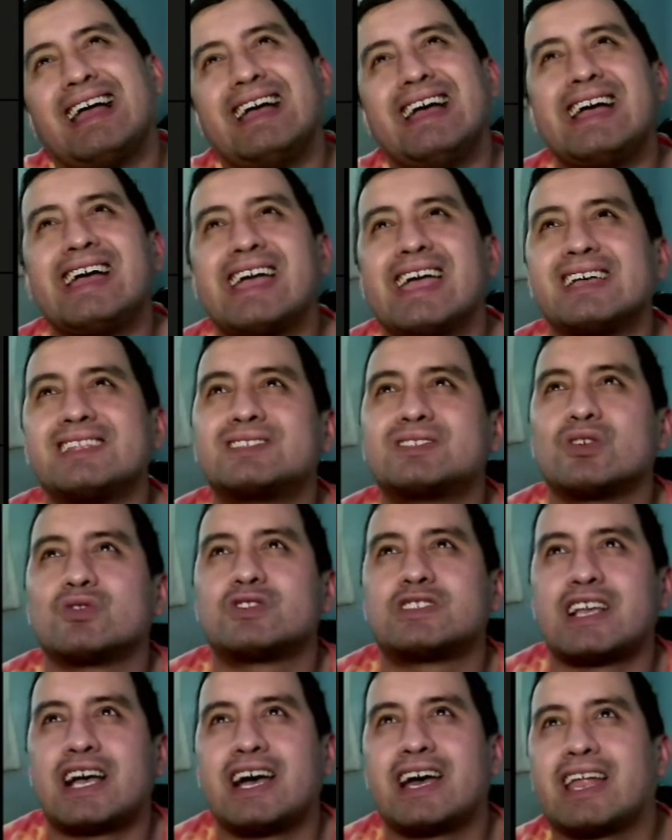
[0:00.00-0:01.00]
it's so
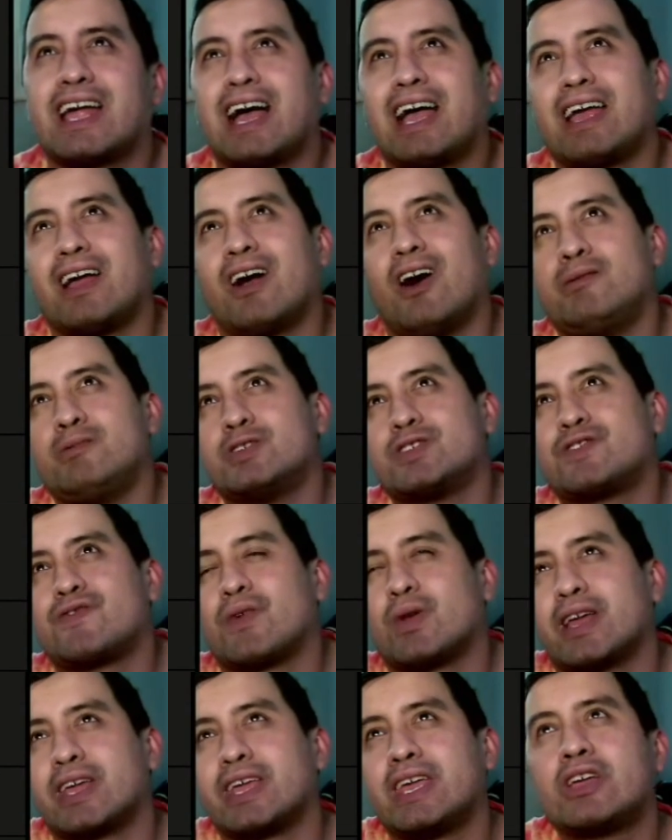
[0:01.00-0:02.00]
sad. I almost feel
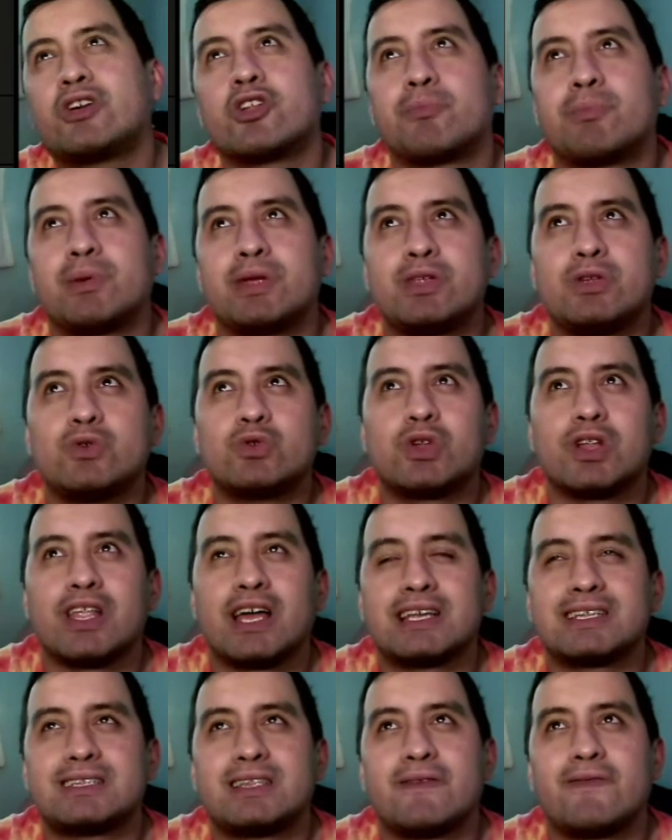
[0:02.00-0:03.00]
like he could have been
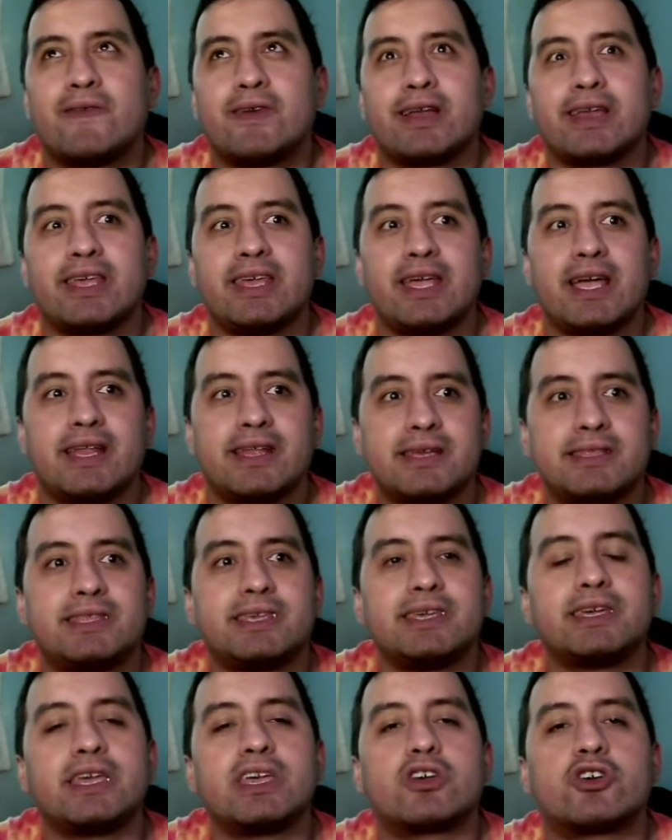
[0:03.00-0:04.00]
utilized differently, and I
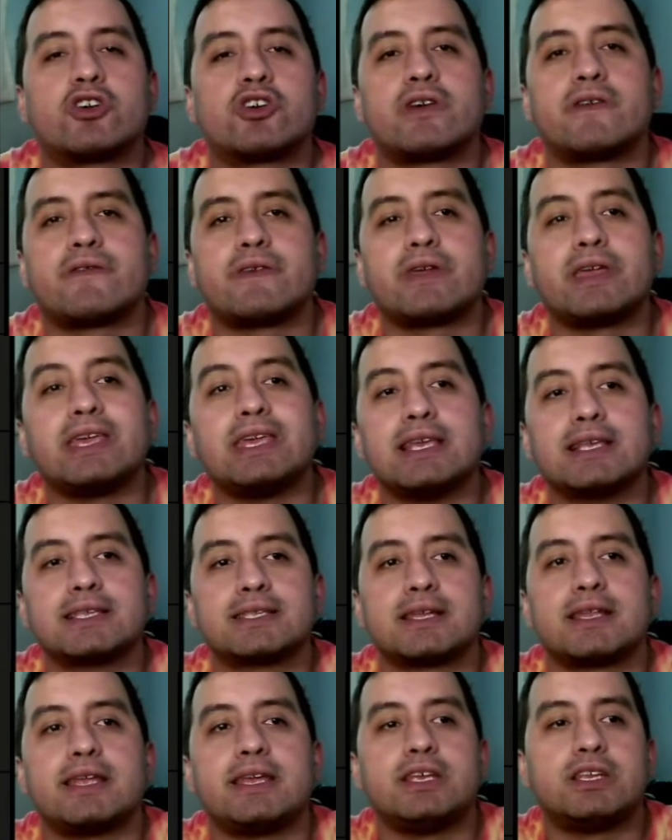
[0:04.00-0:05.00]
think he could have
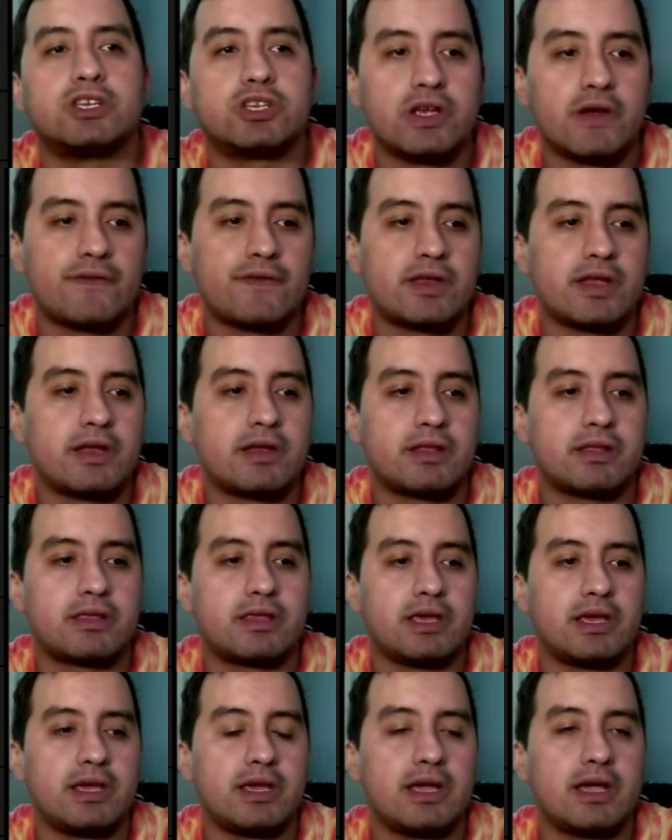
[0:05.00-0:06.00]
easily shifted
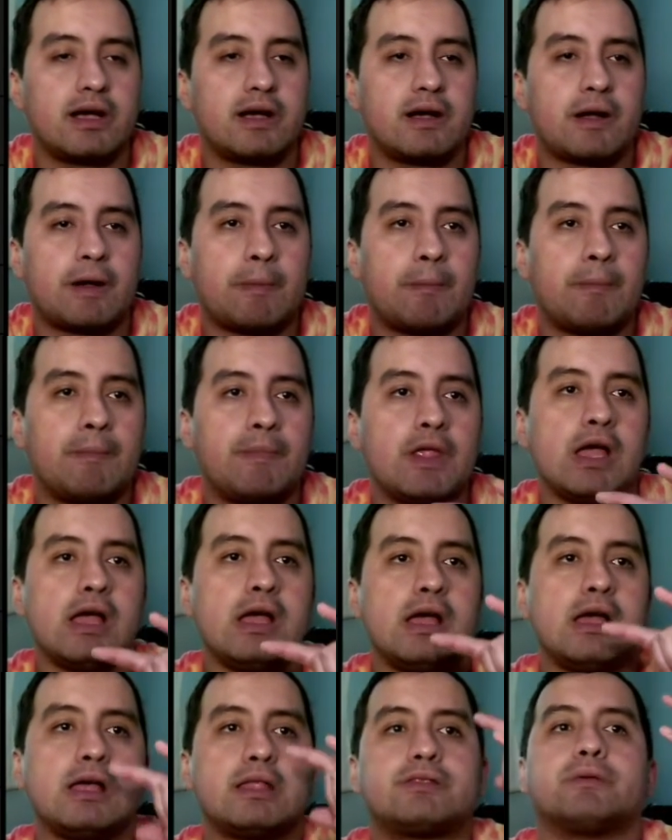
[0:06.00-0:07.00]
the
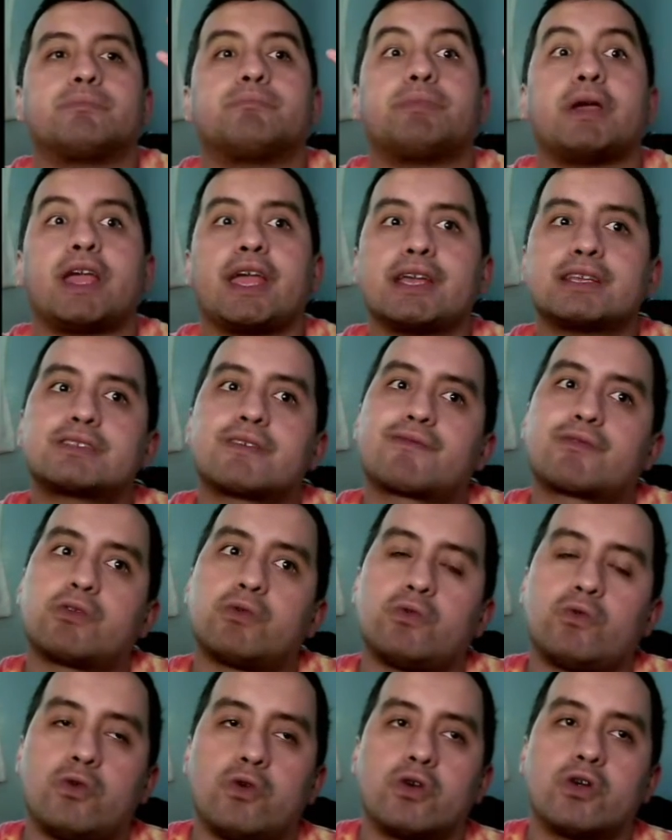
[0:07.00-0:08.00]
pace of the
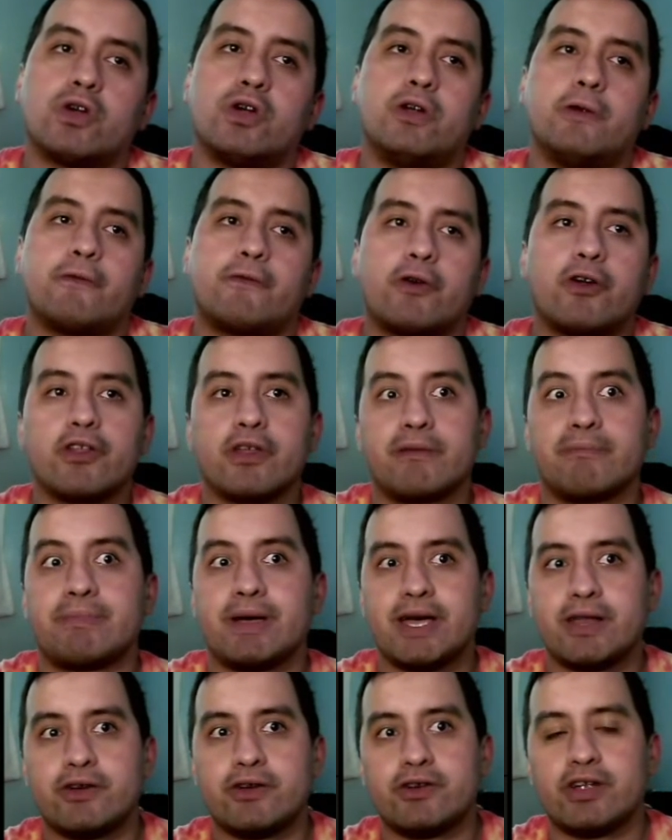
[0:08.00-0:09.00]
war for the
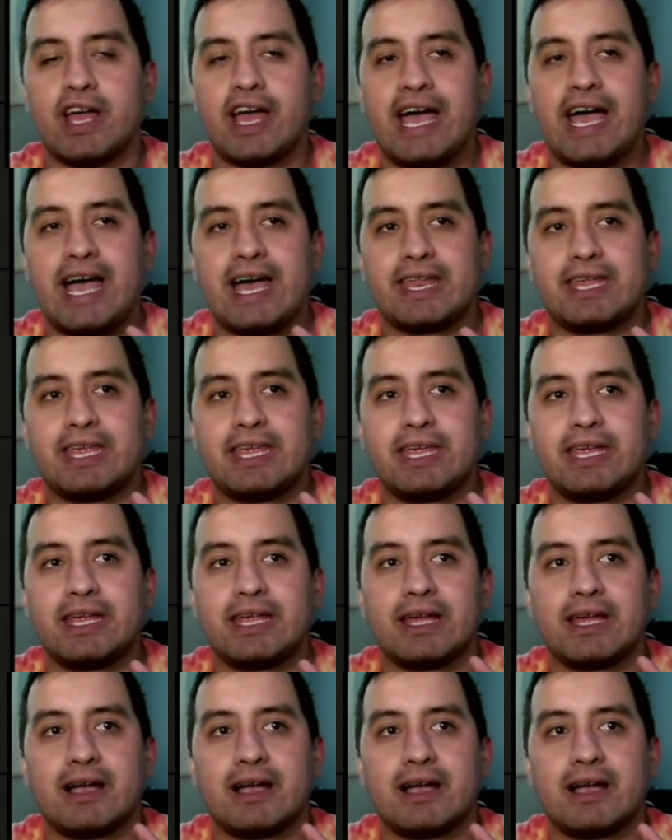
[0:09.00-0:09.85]
better had he